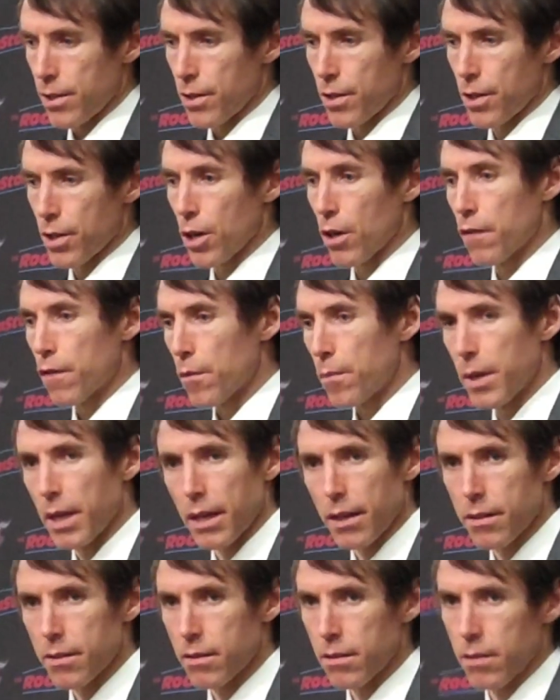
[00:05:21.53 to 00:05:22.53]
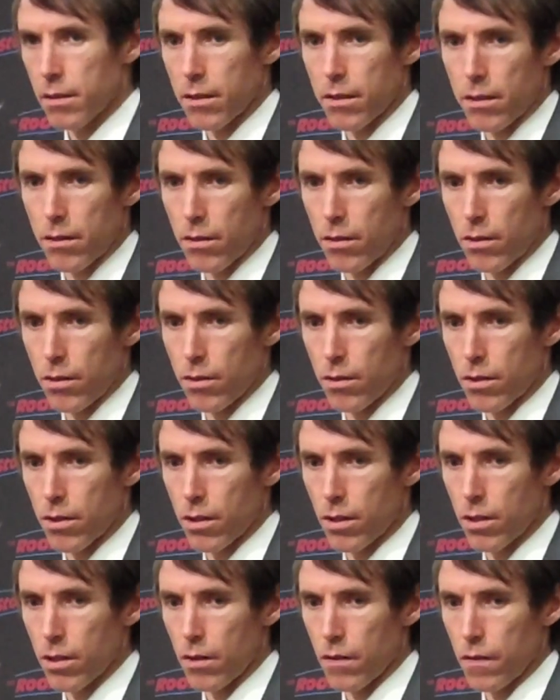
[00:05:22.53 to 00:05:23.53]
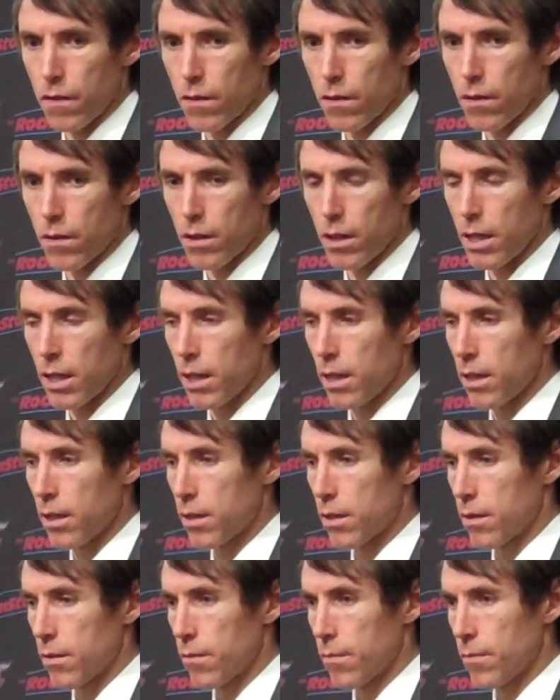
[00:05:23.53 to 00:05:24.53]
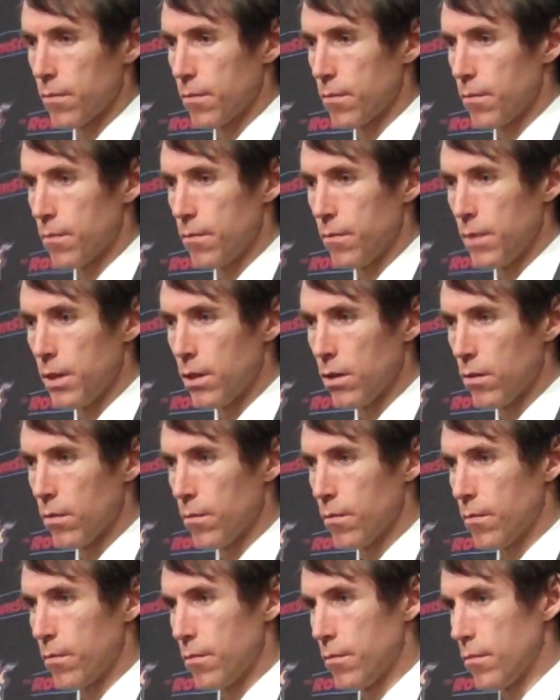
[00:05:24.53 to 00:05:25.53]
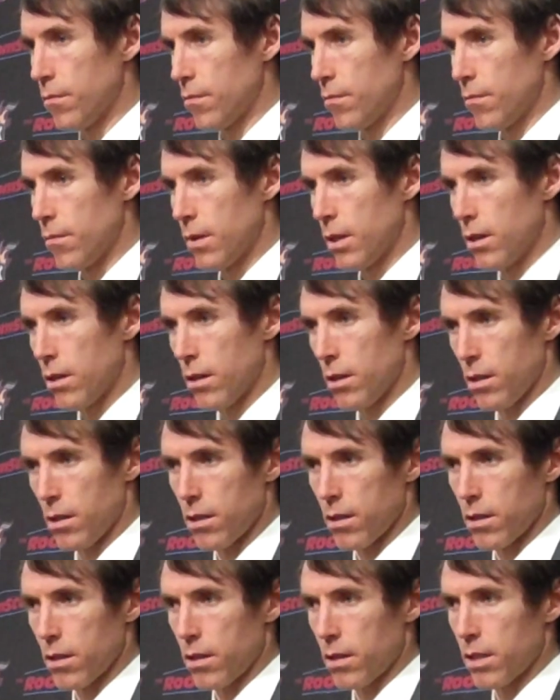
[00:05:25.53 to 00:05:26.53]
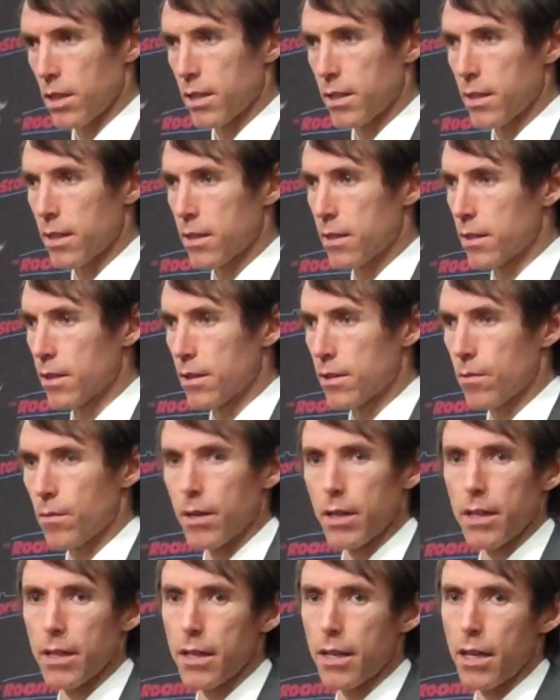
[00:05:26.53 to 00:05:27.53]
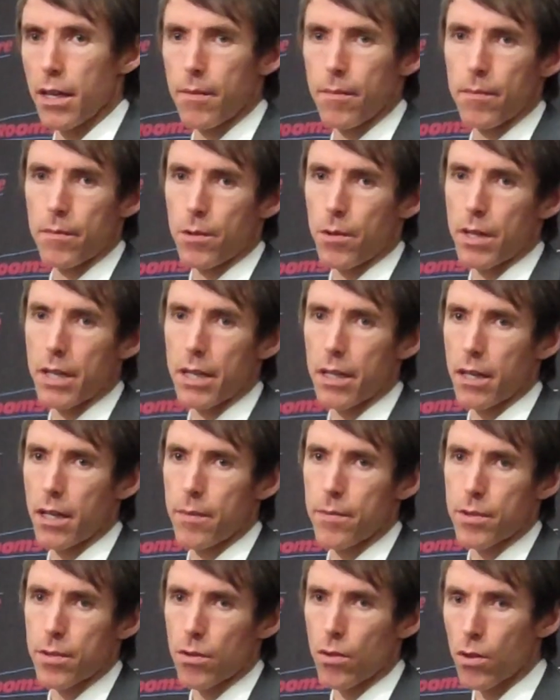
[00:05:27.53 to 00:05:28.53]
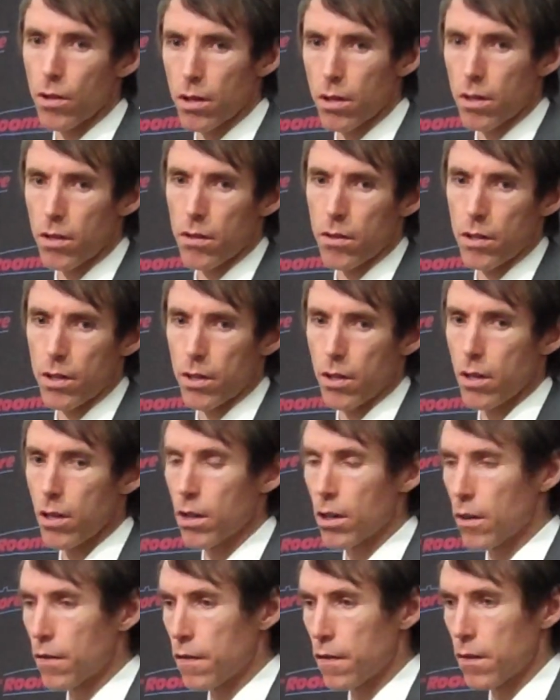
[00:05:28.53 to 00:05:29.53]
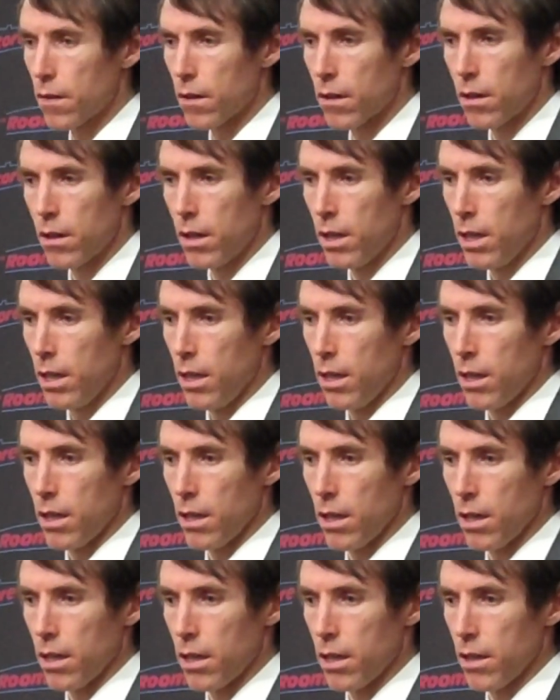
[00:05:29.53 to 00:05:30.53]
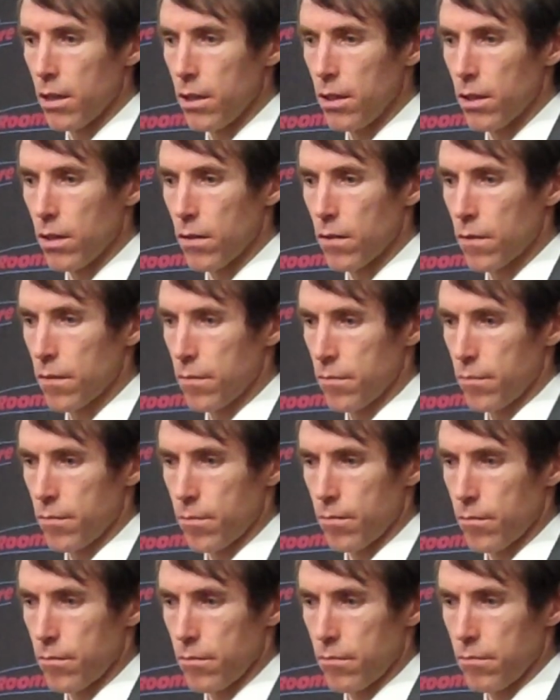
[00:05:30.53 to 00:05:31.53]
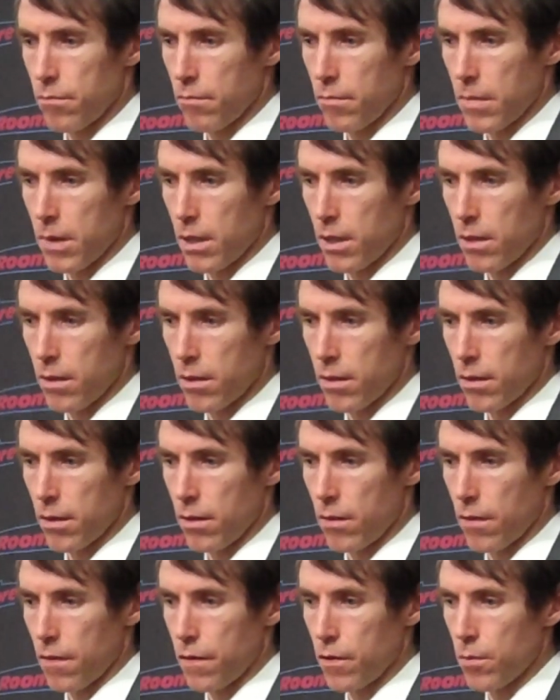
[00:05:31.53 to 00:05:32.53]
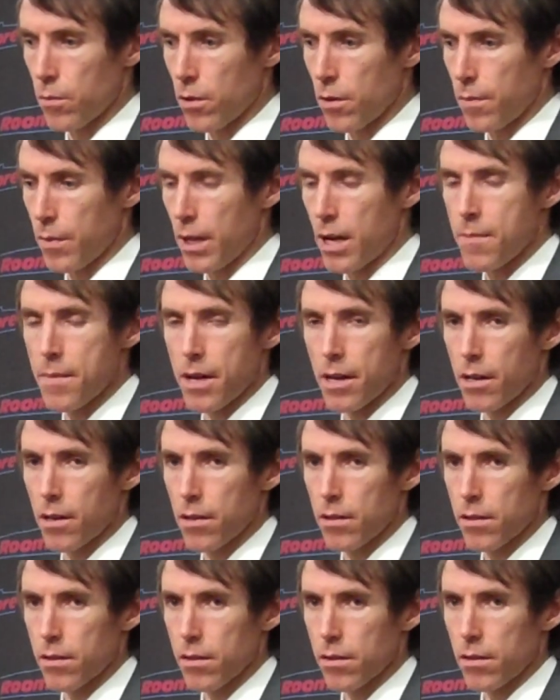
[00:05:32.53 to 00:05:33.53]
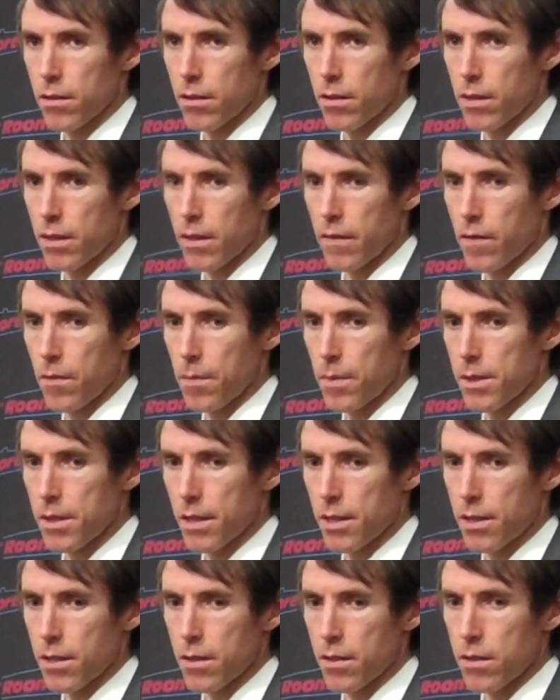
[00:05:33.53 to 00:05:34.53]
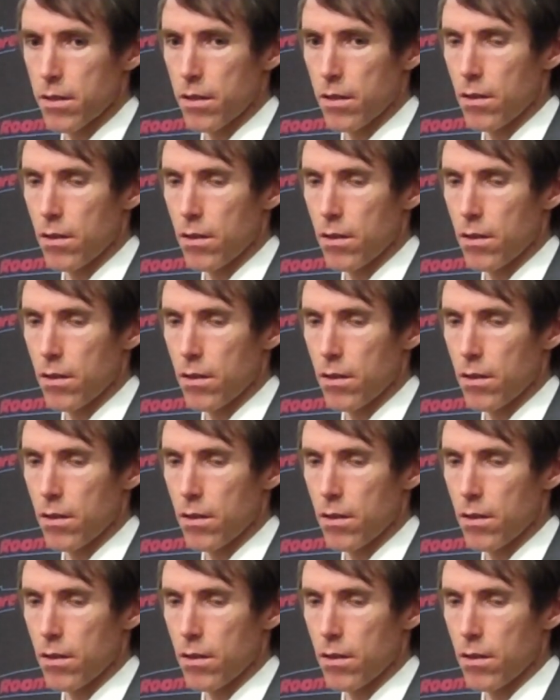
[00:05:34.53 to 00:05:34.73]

You could go for bigs, you could go for, you know, consistent 28 game score, or you could go for, you know, a few more playmakers in different positions.